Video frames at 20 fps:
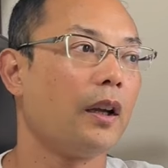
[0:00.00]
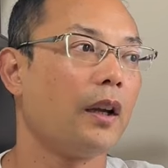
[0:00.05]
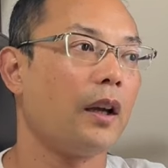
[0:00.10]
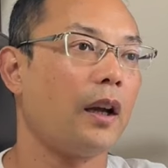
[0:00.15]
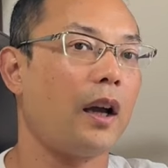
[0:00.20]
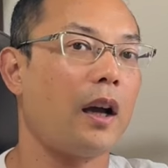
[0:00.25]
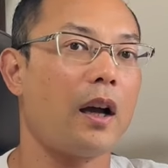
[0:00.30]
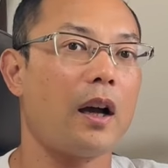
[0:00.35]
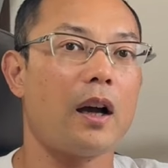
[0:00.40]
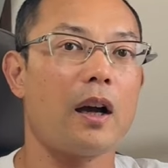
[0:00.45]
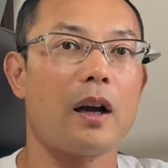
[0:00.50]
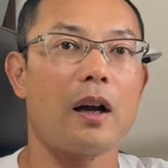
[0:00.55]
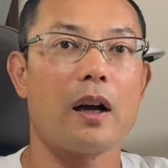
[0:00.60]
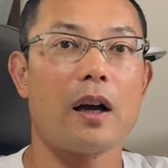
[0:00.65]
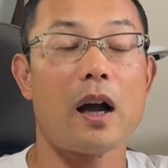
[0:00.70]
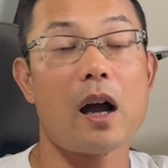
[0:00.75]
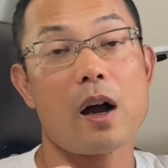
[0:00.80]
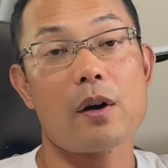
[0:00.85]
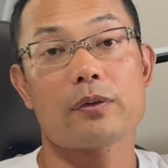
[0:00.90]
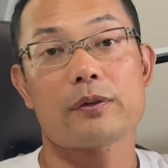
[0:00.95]

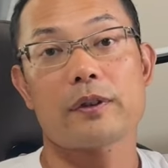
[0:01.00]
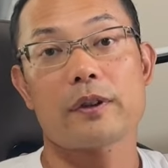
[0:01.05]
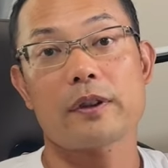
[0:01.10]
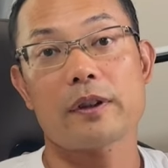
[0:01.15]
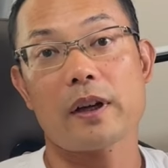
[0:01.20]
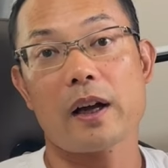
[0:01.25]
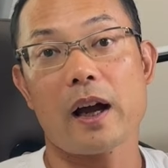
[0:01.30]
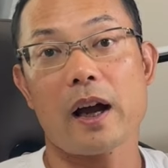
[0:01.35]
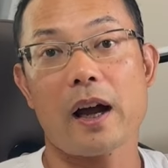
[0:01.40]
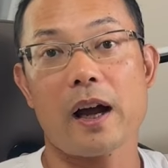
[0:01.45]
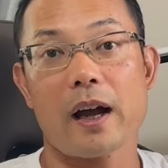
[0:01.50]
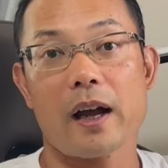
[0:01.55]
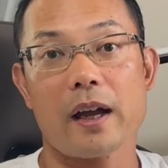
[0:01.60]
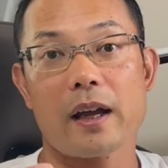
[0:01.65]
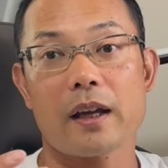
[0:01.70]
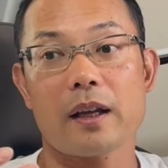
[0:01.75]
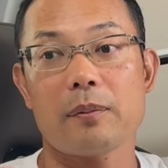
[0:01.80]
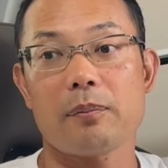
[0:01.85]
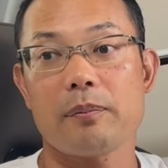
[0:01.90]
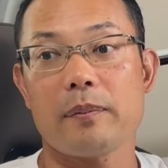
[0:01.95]
After
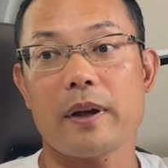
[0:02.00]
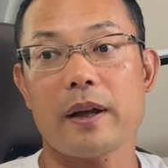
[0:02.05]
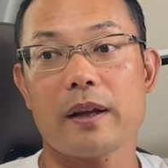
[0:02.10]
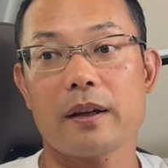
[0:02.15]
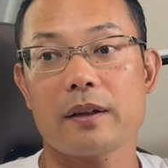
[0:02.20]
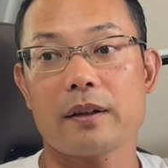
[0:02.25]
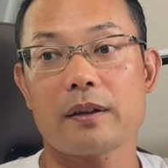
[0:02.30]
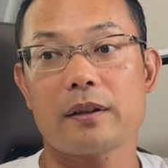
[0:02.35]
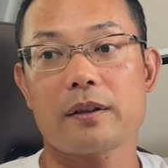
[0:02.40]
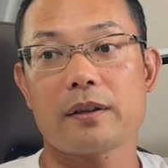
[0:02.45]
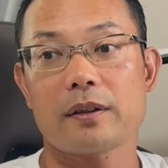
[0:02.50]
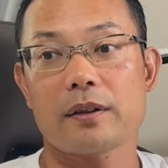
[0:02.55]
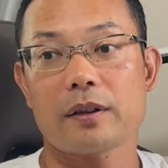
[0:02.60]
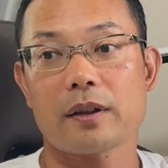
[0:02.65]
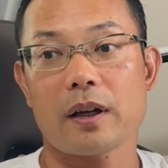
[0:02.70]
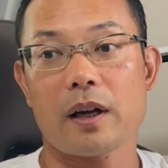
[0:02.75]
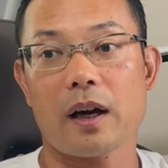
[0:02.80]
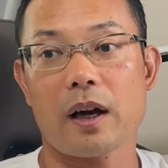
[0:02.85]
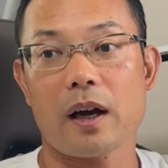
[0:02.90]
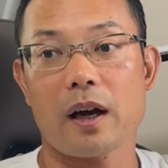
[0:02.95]
I make
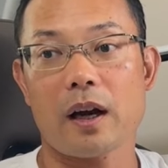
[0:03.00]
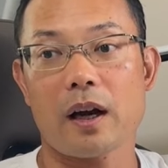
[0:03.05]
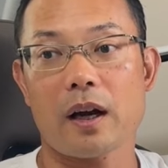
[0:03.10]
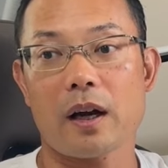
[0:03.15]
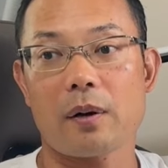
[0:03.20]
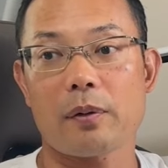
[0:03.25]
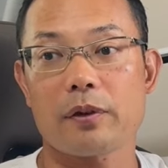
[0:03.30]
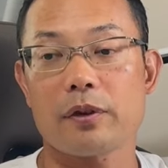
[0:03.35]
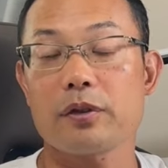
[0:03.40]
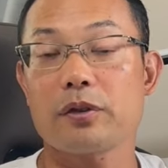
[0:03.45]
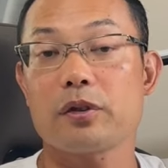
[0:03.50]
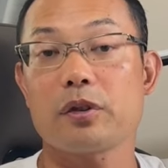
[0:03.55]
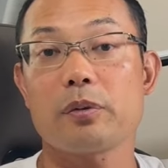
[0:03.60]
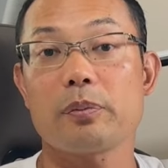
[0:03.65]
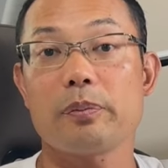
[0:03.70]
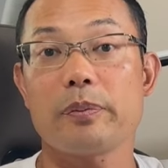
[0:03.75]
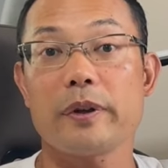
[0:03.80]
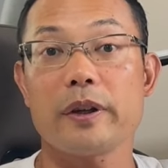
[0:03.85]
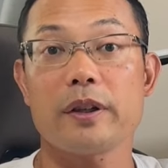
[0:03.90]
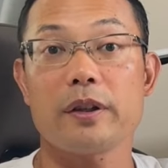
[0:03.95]

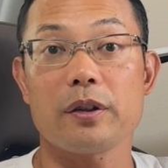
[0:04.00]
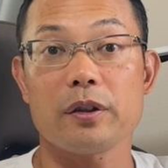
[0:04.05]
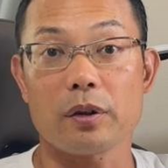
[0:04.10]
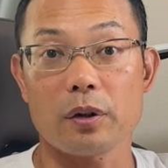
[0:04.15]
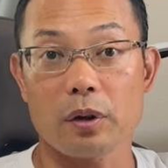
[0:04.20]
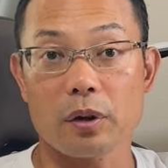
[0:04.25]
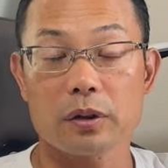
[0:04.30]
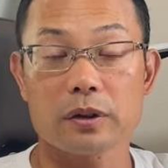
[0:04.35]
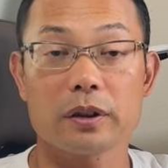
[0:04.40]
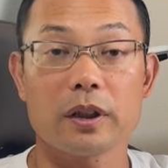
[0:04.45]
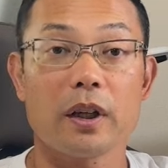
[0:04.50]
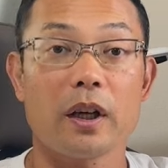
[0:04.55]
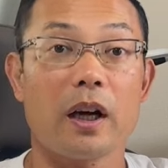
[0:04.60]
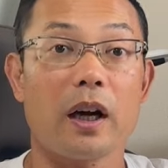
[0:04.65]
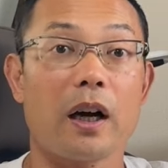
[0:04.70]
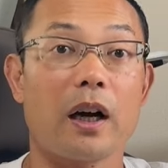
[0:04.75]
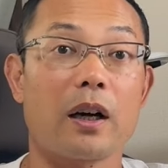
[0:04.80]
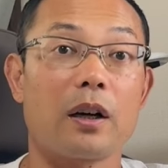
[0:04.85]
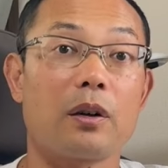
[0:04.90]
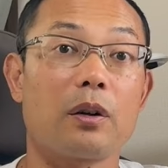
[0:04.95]
YouTube videos,
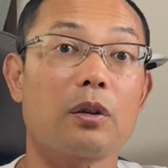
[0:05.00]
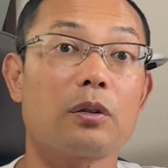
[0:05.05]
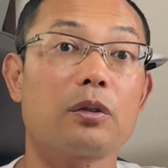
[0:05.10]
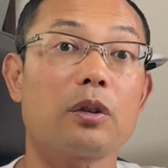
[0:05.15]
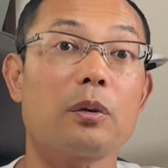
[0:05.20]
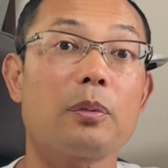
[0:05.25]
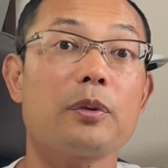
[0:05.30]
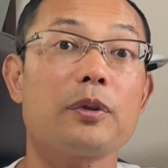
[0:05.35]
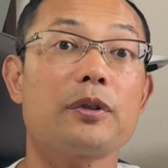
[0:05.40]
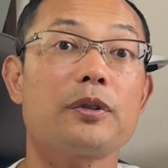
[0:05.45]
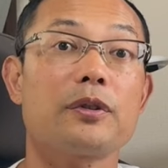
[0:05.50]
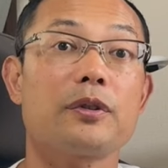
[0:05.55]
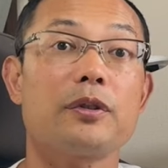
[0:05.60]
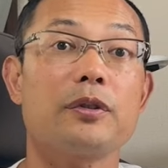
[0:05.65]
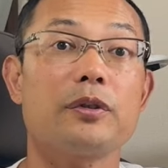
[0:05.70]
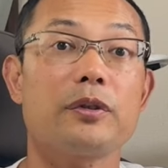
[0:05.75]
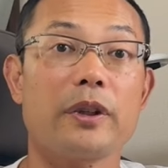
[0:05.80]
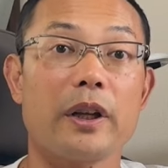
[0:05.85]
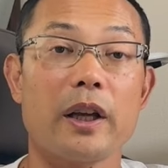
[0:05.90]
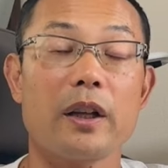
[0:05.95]
a lot of
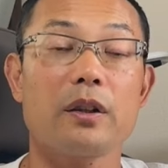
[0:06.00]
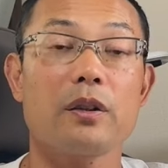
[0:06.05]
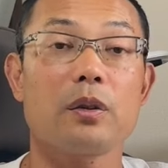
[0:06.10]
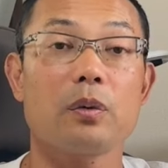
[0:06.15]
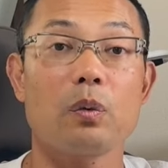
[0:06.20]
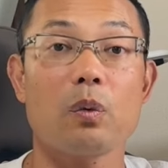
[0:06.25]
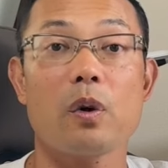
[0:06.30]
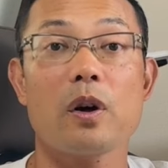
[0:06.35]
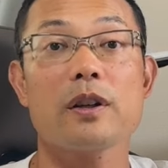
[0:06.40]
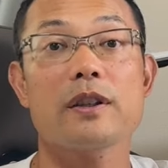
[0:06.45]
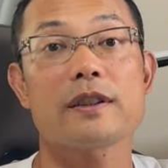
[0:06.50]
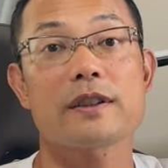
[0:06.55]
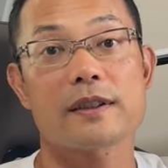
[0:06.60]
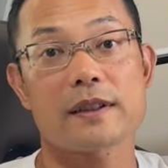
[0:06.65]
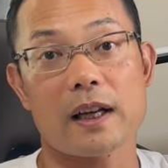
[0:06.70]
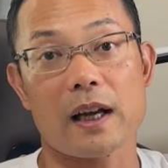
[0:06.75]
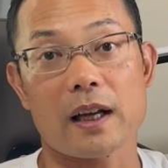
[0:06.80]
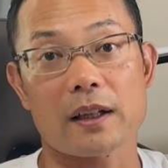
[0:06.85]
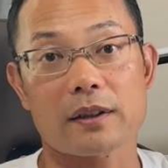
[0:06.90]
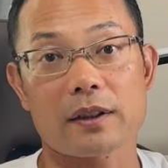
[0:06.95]
students watch
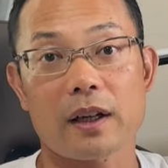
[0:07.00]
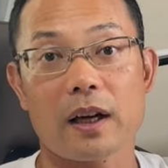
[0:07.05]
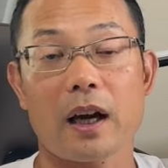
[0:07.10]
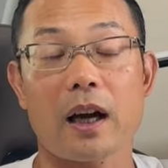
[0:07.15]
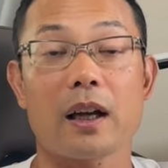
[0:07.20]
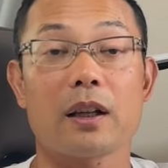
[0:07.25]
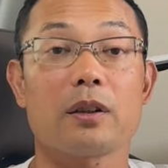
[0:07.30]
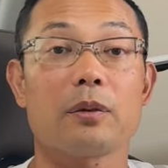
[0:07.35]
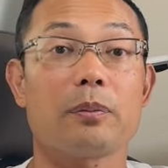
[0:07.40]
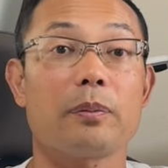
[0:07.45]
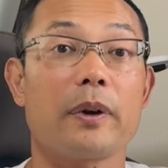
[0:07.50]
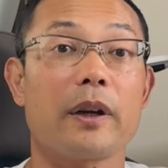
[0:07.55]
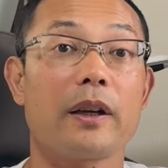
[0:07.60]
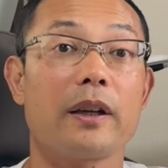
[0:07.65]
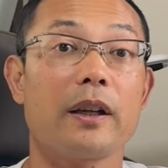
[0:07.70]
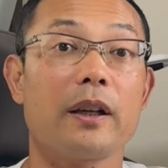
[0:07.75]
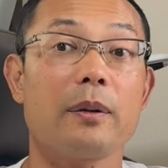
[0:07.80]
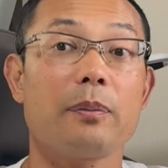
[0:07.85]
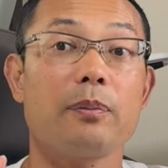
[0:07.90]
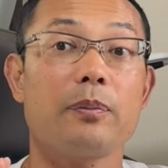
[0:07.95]
that and
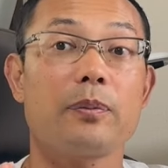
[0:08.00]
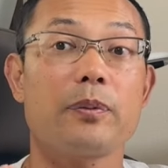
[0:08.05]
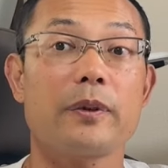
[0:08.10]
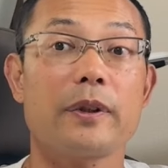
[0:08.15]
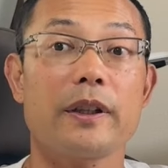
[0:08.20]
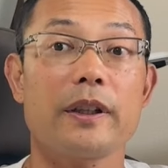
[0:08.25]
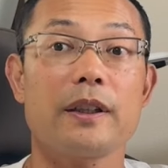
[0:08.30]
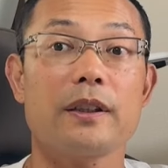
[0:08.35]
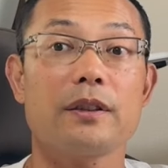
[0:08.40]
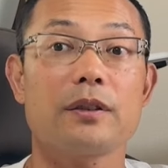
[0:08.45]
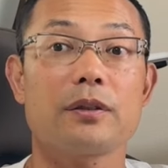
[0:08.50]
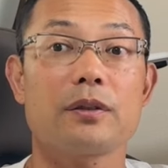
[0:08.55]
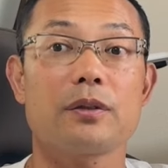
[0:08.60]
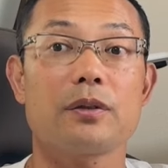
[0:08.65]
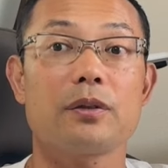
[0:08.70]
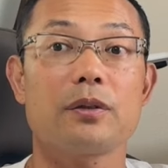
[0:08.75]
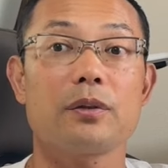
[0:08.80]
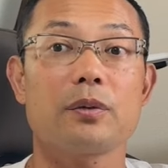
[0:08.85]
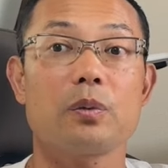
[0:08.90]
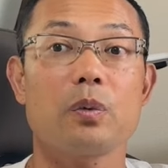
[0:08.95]
very pleased
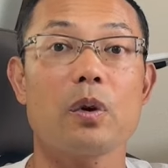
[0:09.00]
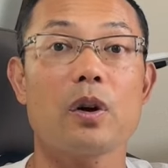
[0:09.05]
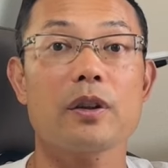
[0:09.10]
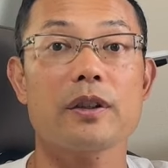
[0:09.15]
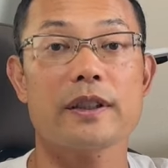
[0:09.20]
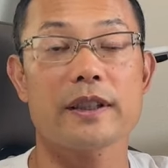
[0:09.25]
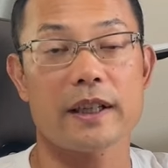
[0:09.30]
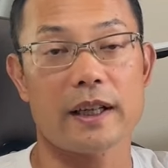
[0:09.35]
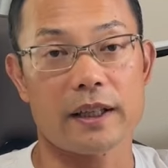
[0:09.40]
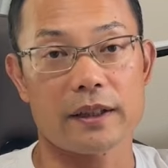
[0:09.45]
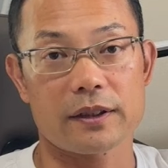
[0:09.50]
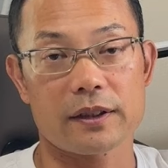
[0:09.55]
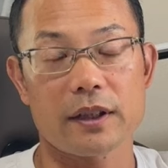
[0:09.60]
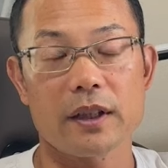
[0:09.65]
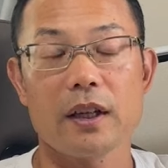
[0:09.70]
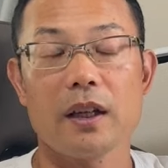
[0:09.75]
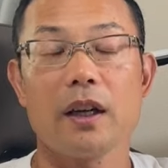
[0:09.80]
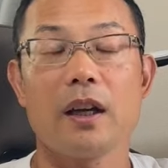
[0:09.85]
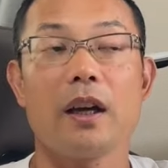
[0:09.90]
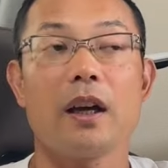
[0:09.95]
to watch it.
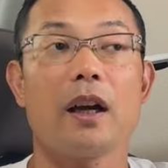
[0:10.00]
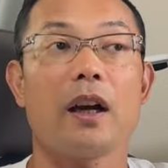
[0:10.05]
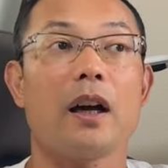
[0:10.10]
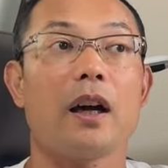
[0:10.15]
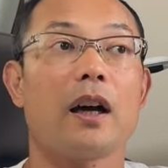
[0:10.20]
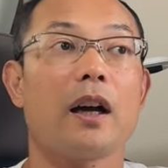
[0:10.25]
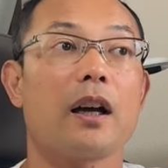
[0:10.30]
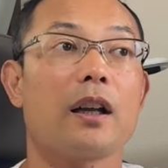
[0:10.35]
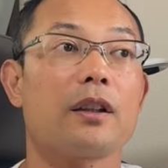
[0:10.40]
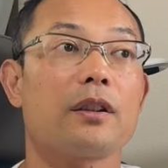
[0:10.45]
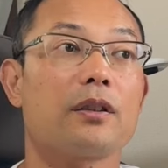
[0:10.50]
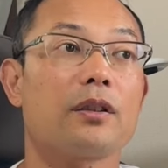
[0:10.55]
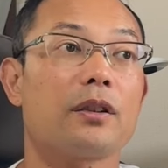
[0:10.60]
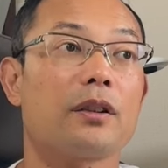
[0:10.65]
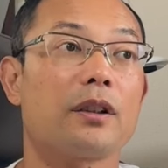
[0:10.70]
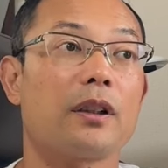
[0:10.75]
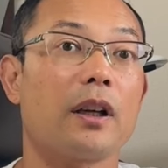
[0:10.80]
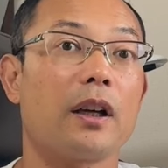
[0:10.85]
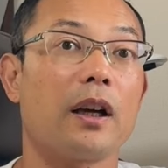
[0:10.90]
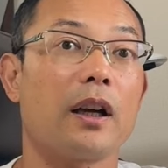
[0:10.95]
And
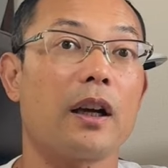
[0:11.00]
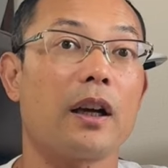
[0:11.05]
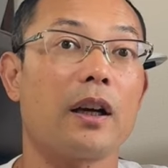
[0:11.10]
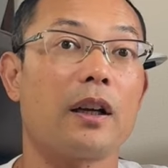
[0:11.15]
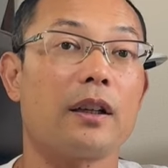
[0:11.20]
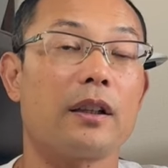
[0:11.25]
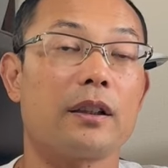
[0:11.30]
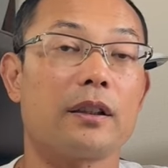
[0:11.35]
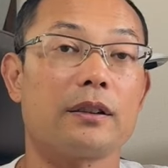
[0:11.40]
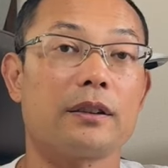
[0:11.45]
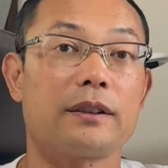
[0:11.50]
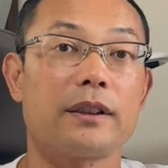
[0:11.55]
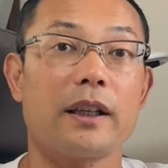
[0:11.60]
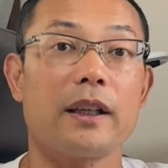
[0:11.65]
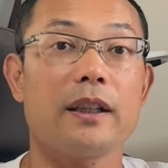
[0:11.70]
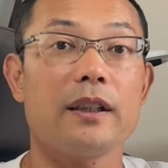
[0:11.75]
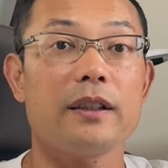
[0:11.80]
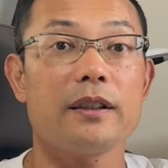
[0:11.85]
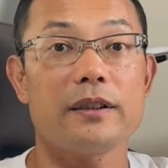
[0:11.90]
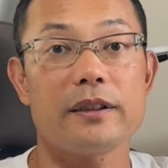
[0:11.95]

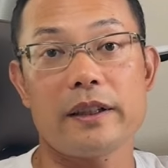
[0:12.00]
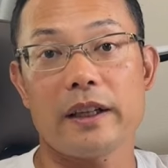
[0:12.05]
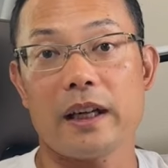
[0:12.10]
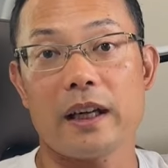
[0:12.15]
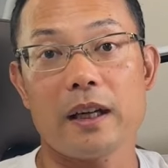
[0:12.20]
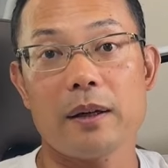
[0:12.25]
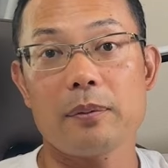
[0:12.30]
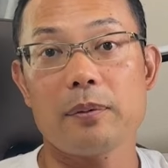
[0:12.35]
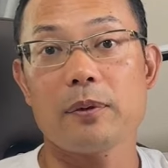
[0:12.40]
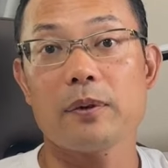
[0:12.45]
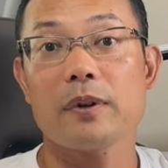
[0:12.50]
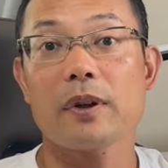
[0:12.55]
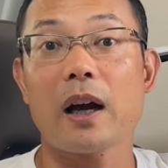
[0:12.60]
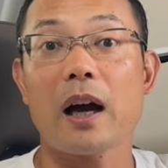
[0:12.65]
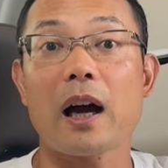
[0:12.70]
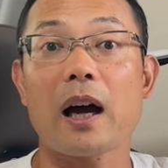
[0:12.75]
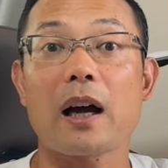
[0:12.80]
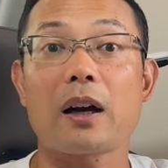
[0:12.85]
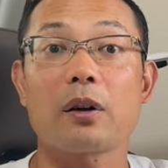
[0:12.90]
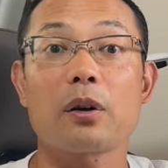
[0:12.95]
they leave
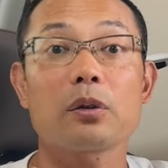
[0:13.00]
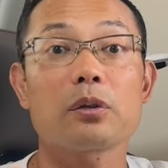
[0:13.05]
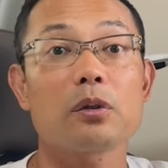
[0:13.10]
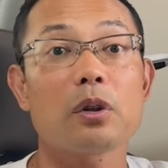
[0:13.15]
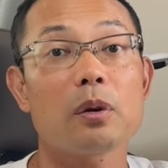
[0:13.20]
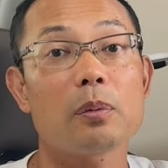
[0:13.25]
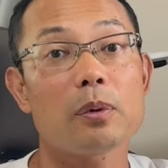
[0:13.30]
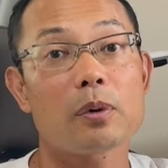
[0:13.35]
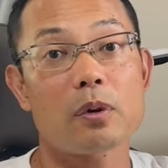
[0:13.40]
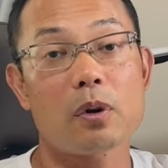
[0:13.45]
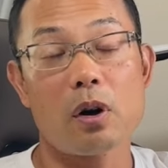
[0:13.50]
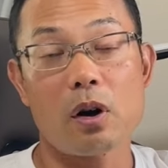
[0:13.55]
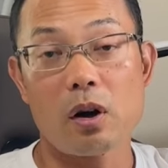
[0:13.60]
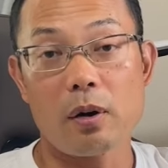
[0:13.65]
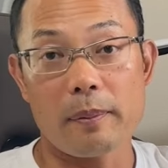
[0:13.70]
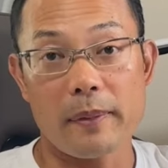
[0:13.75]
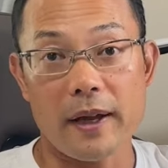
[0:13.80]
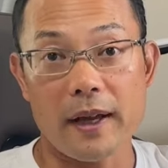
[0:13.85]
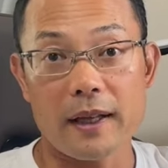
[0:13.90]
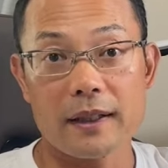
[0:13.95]
a lot of
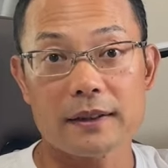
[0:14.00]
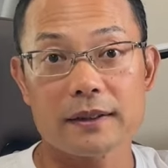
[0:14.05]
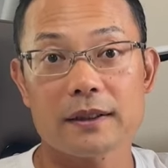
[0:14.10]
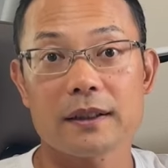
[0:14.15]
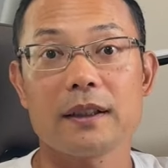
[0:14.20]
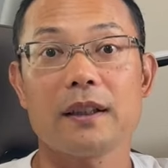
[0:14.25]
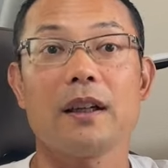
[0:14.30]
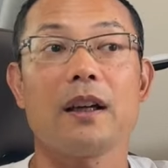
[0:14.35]
comments.